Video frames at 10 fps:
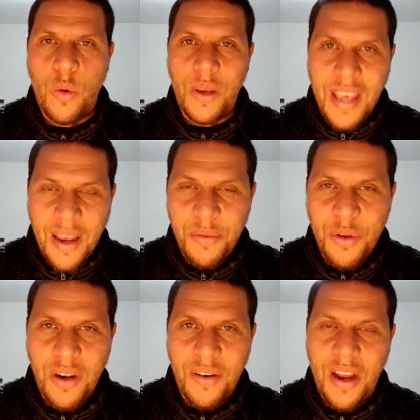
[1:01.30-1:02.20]
we came to
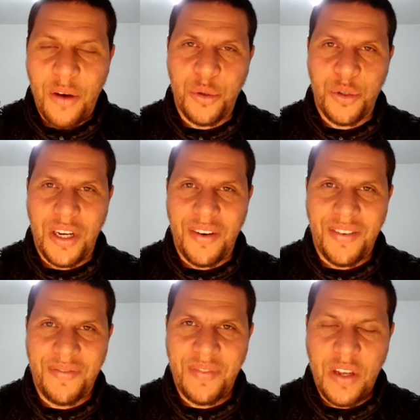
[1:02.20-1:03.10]
learn how to share.
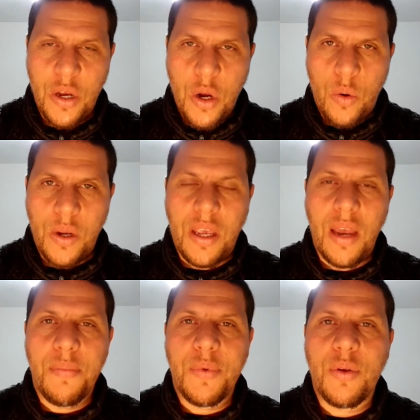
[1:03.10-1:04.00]
We
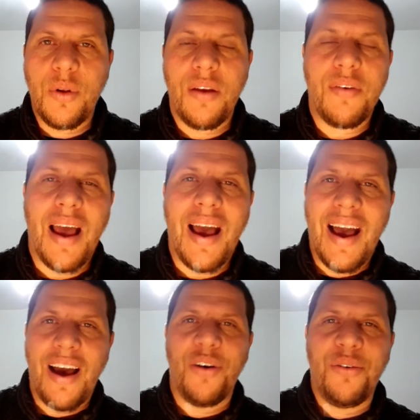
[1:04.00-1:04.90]
came to learn
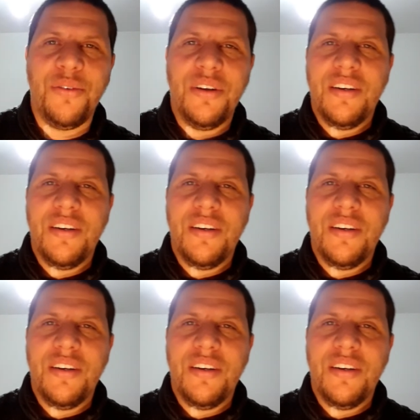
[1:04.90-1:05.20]
how